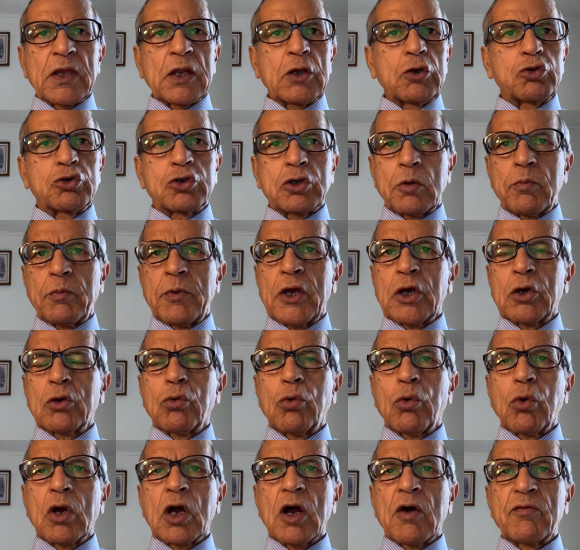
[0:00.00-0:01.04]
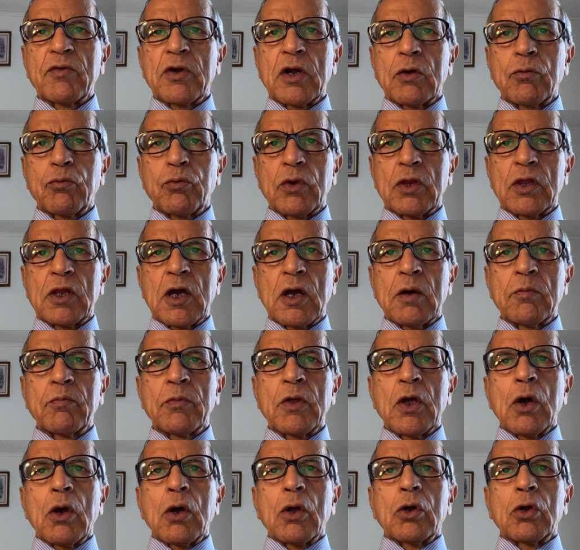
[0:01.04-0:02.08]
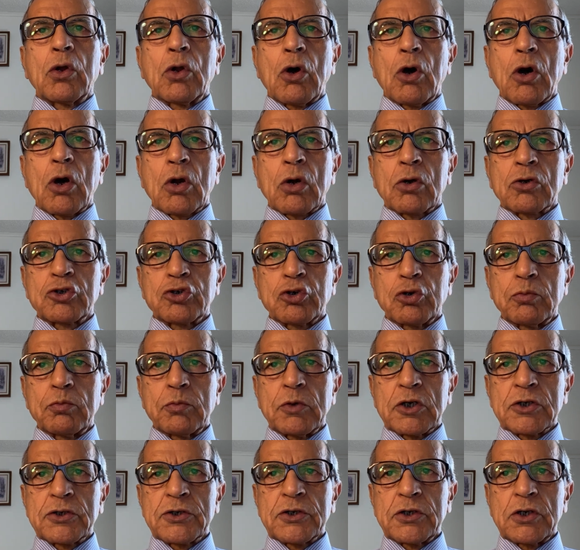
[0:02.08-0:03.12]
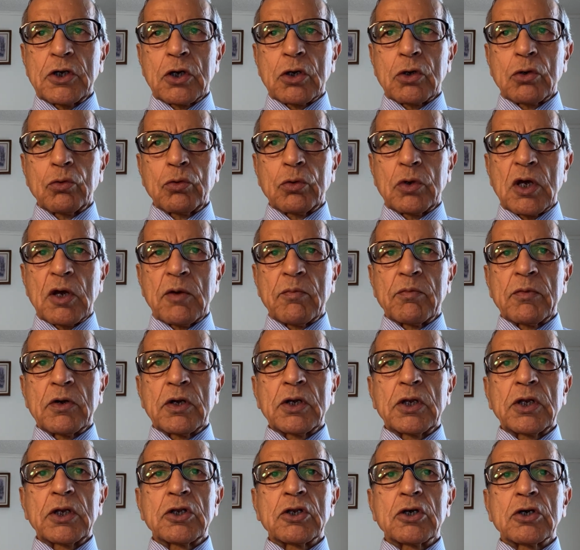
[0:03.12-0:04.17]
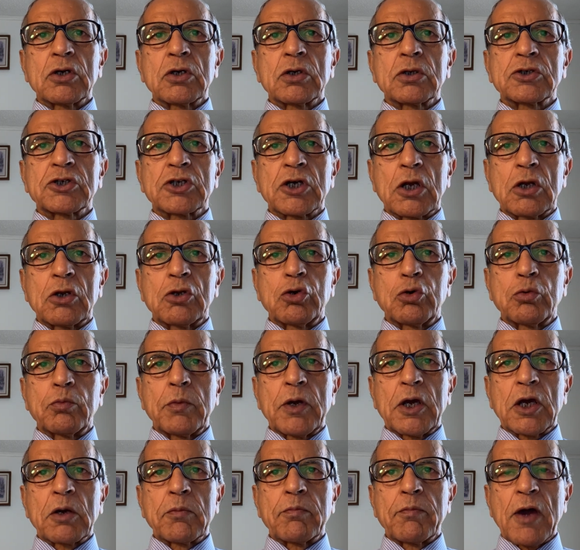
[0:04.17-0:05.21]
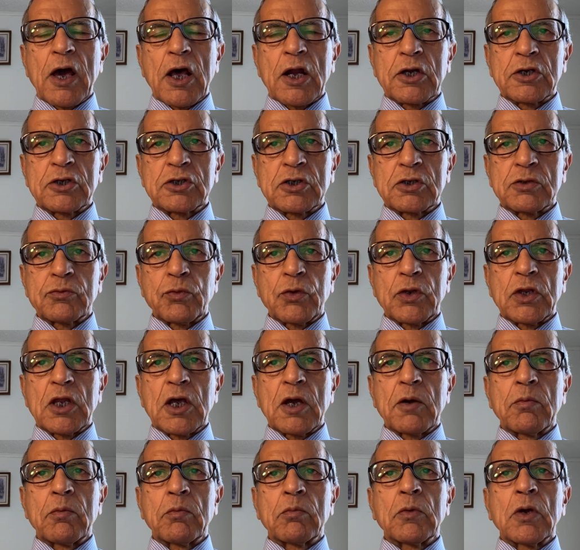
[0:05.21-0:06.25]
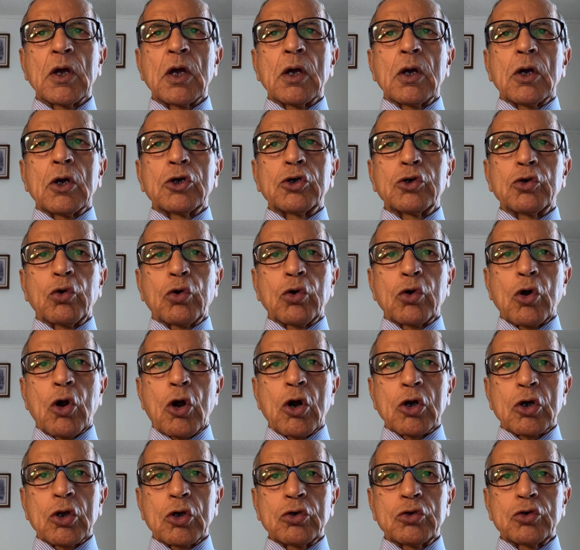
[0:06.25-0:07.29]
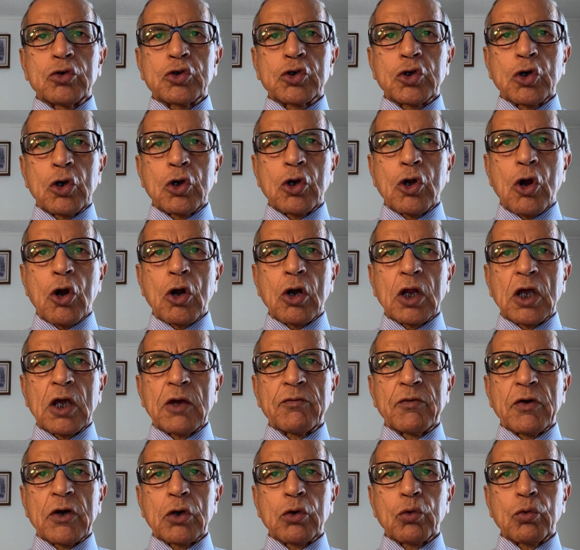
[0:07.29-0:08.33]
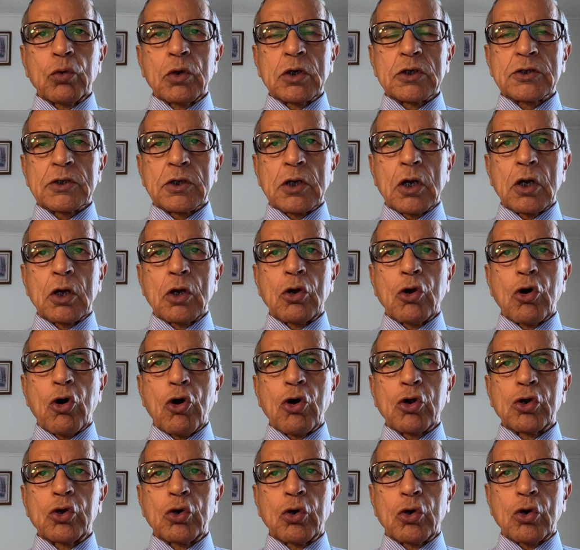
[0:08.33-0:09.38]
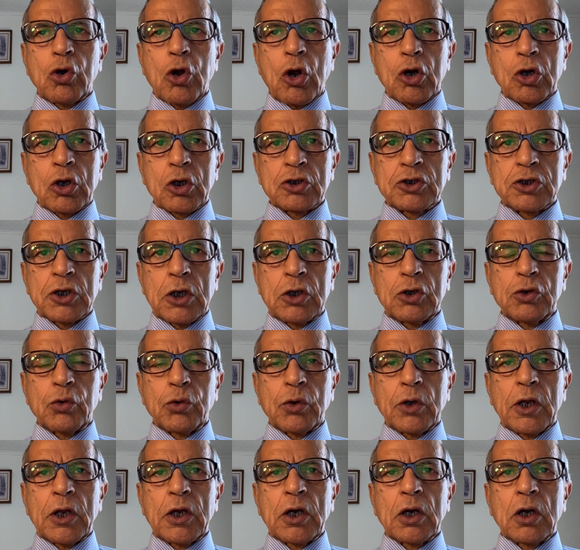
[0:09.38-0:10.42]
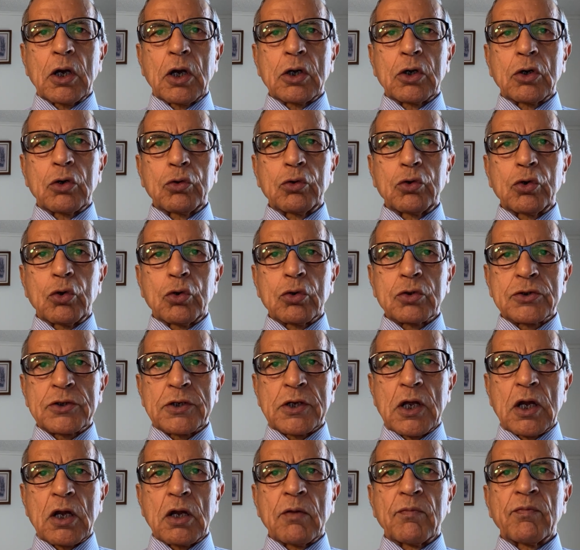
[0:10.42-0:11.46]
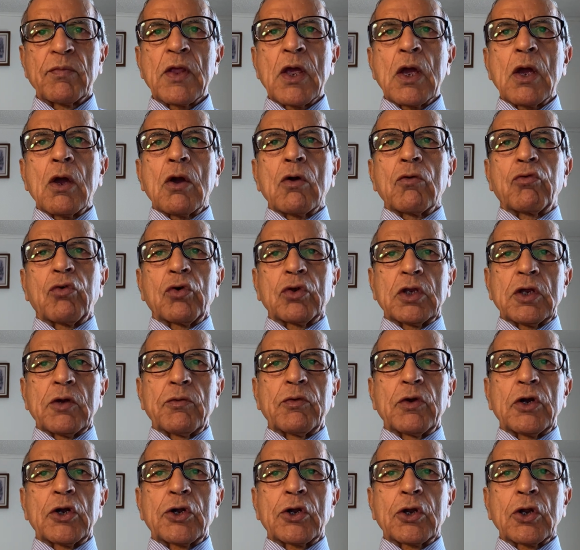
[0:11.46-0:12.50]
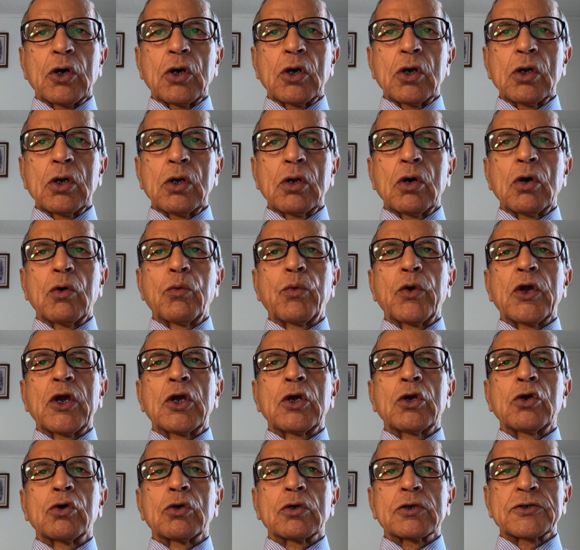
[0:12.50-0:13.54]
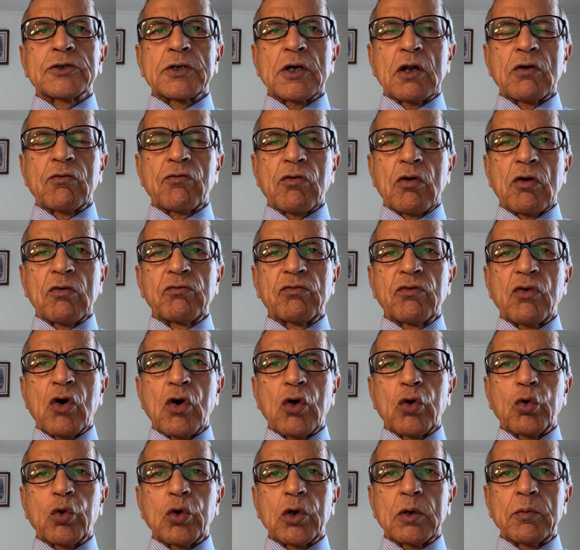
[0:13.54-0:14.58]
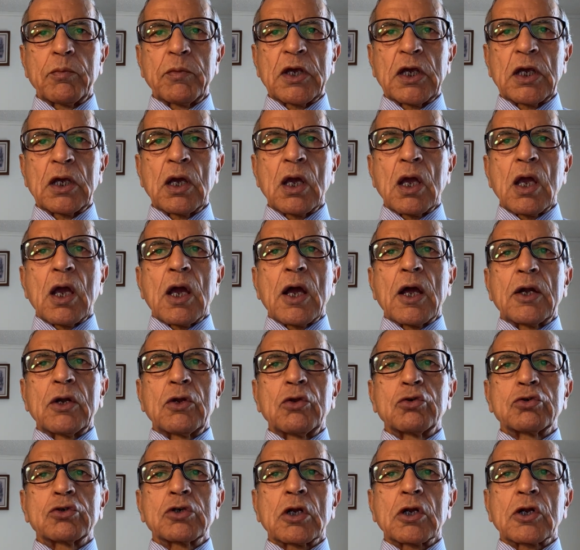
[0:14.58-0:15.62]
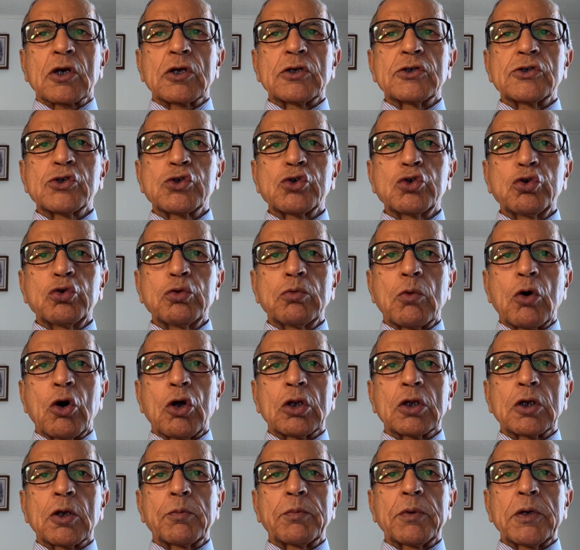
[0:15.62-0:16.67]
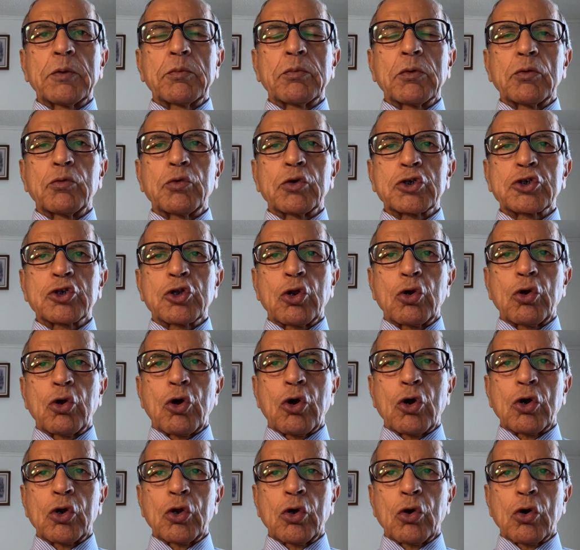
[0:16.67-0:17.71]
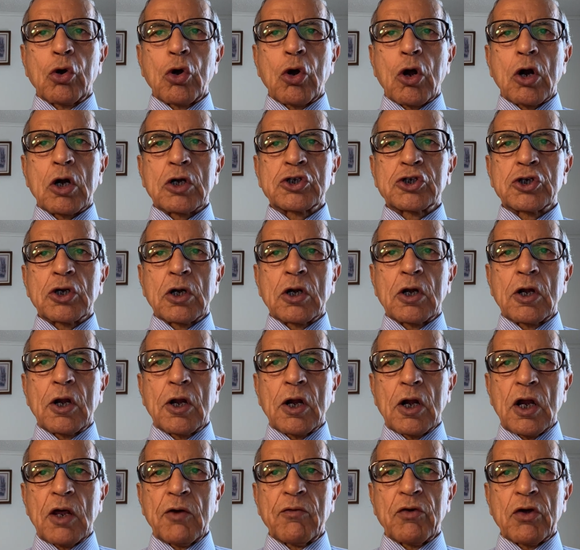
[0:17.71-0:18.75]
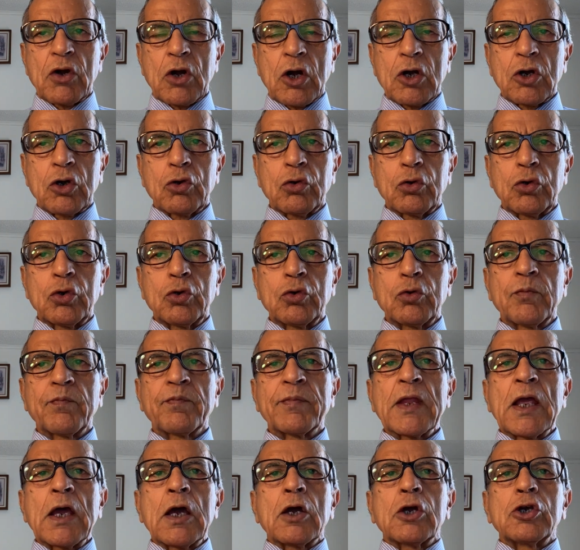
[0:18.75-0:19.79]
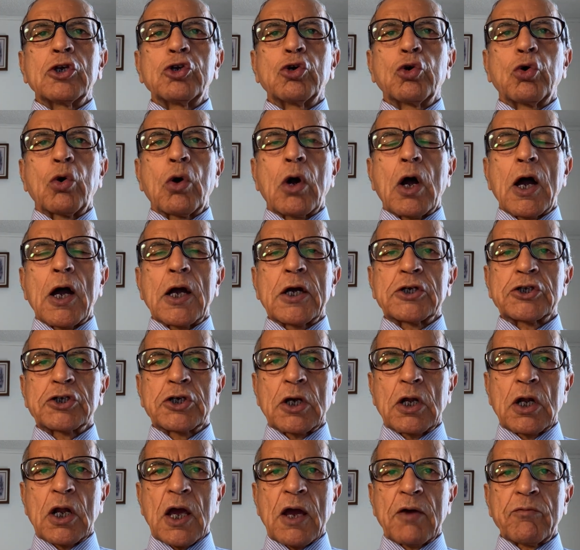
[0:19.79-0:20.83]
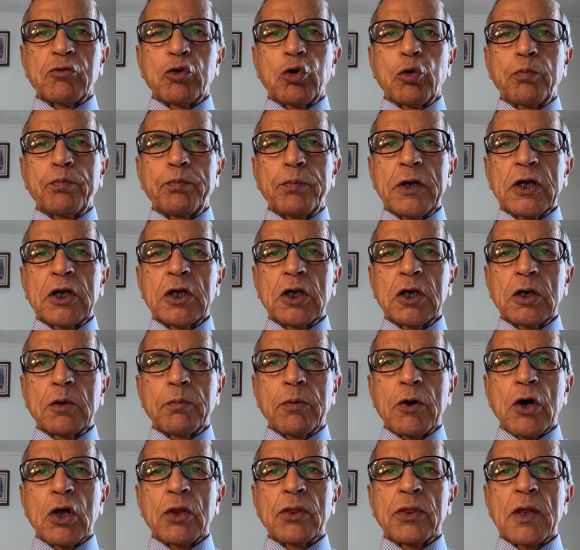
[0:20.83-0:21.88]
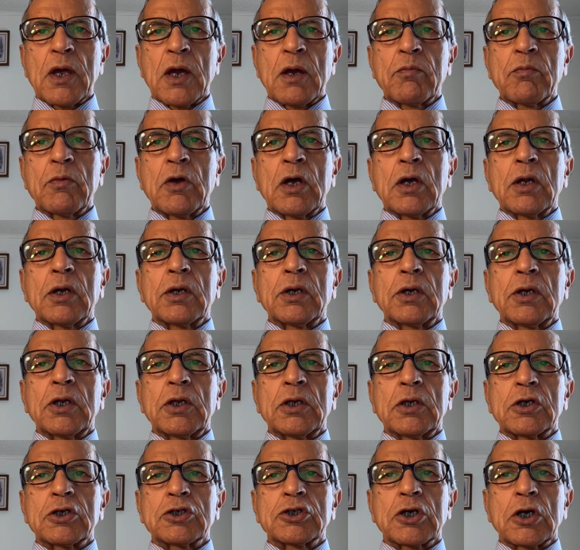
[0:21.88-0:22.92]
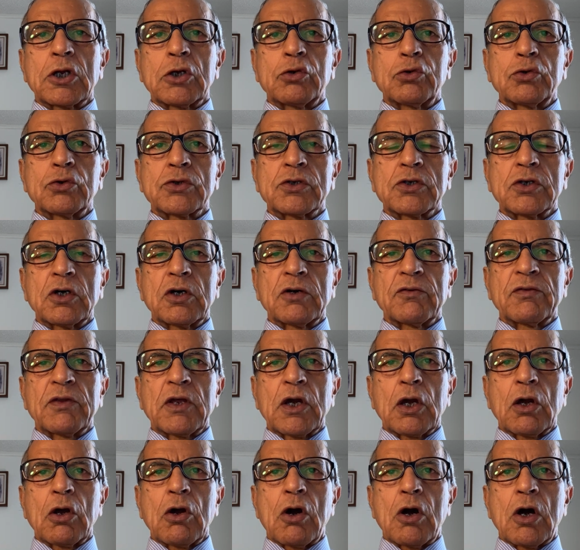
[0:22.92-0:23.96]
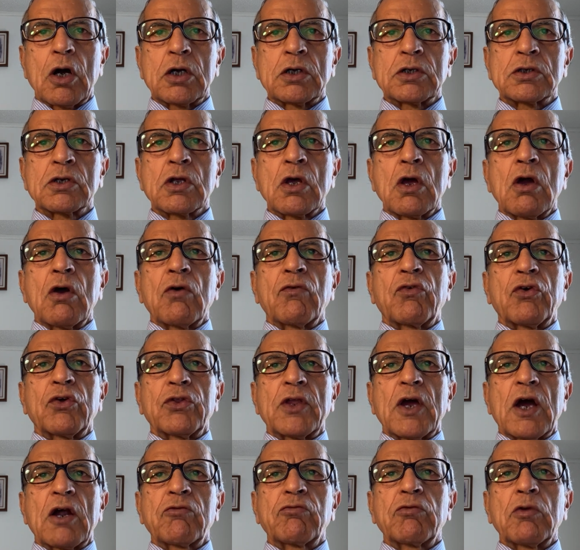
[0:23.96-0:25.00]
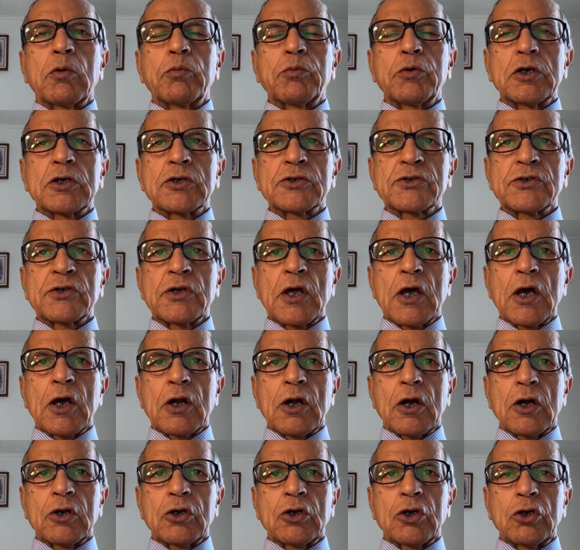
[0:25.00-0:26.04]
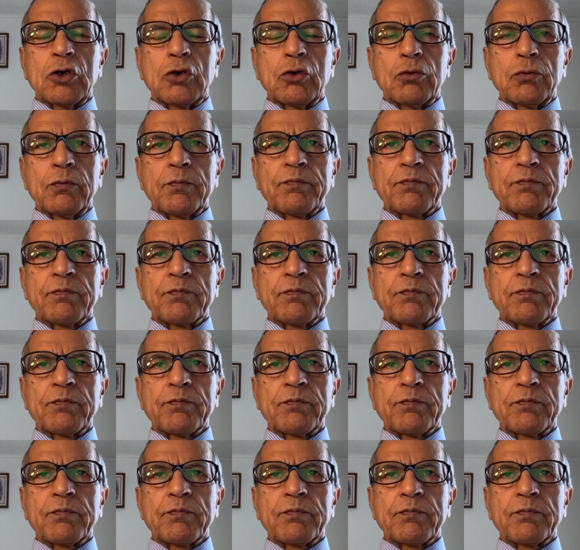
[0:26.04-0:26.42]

You shall make no covenant with them, nor show mercy unto them, neither shall you make marriages with them. Your daughter you shall not give unto her son, nor your daughter shall you take unto your son. For they will turn away your son from following me, and you shall consume all the people which the Lord your God shall deliver unto you. Your eye shall have no pity upon them, neither shall you serve their gods, for that will be a snare unto you."